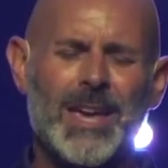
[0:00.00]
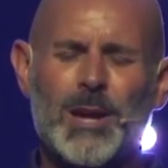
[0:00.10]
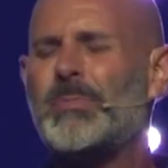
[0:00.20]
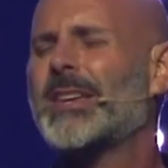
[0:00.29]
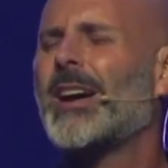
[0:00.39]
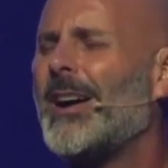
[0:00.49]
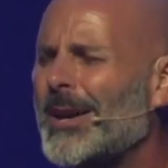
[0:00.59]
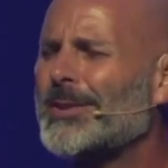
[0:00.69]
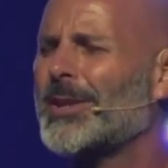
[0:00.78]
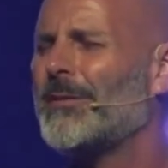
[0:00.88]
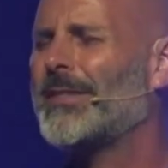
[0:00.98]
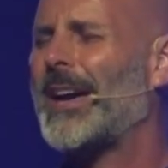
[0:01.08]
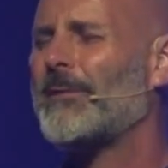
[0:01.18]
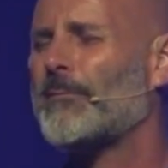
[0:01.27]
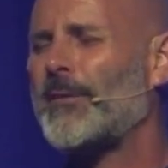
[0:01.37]
And because of
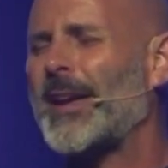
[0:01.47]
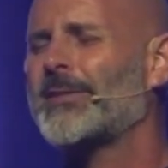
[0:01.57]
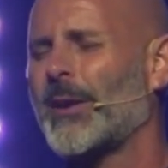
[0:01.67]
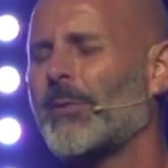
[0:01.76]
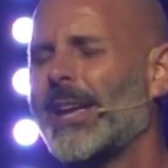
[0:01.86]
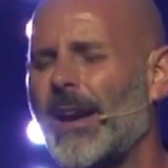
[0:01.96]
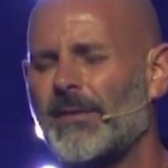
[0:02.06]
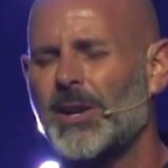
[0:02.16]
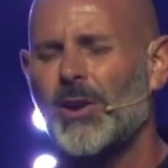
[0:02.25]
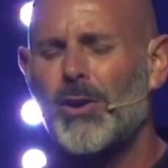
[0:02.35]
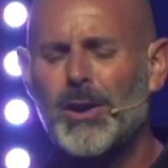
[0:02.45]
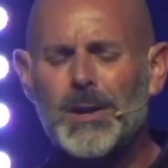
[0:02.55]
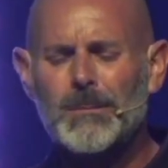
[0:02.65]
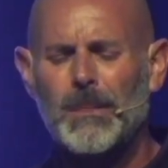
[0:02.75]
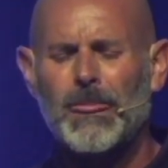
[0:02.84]
that faith that we have in our
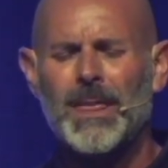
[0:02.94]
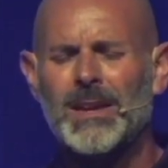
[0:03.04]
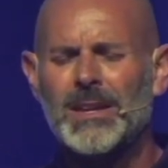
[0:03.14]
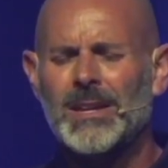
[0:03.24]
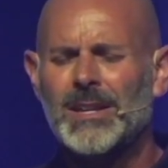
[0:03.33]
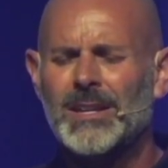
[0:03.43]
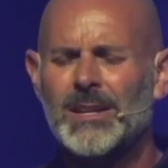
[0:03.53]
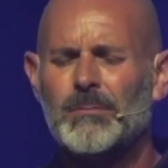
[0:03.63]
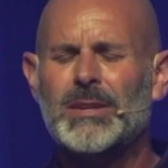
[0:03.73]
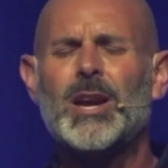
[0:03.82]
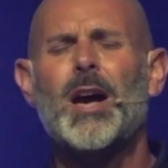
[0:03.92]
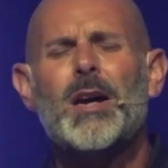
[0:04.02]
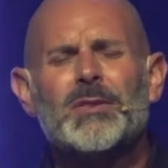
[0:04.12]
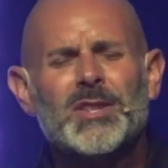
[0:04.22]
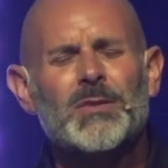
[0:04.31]
heart,
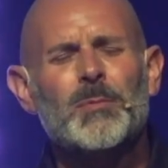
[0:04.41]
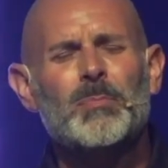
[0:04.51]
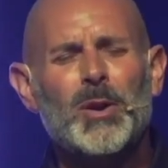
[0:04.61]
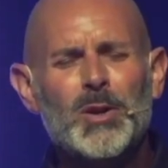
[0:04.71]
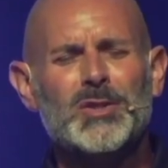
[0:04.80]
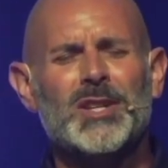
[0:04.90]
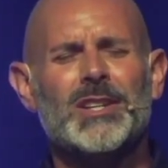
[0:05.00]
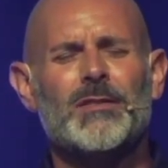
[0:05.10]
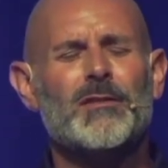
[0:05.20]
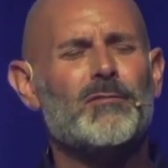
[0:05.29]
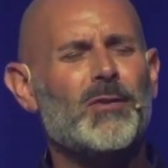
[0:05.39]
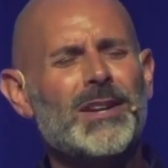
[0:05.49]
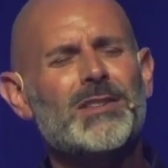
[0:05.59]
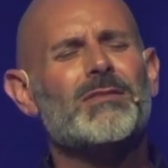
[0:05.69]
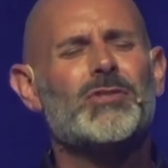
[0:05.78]
because of the person of the
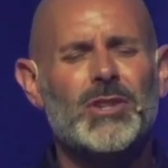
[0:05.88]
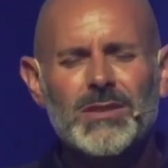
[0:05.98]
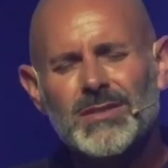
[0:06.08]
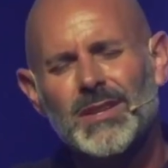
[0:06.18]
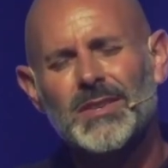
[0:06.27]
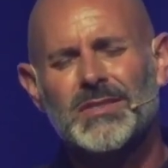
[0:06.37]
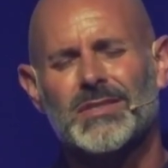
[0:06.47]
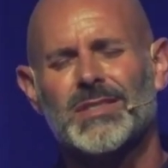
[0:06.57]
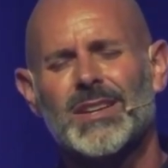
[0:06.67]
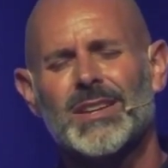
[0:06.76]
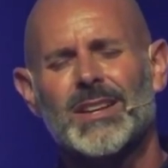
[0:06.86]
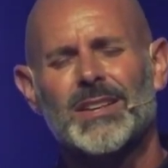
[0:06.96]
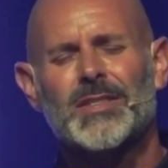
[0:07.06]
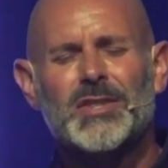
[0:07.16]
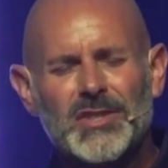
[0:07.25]
friend of Jesus,
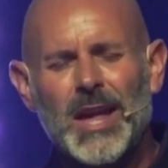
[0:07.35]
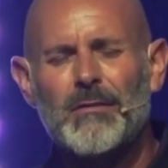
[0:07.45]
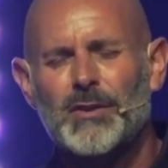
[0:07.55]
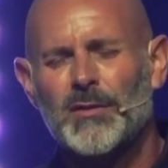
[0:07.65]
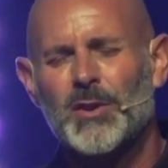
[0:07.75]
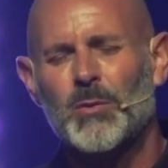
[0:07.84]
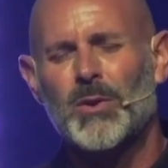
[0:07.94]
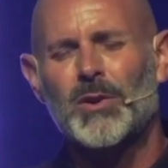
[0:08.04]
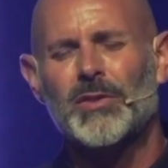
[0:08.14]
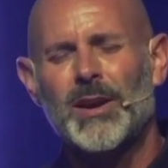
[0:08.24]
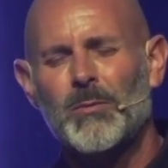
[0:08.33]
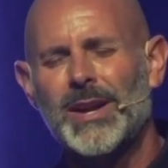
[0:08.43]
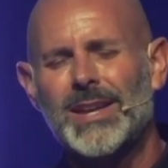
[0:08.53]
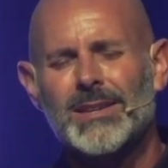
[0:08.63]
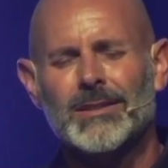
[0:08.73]
the Savior of the world that
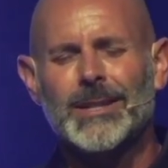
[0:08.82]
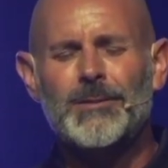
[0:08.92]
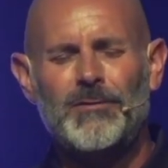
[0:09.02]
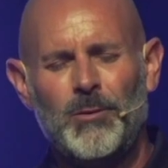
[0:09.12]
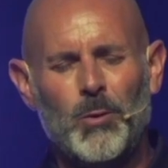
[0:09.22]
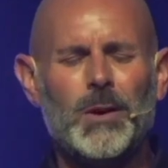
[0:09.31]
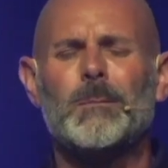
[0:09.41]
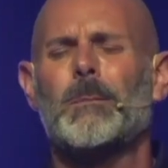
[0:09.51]
we live for,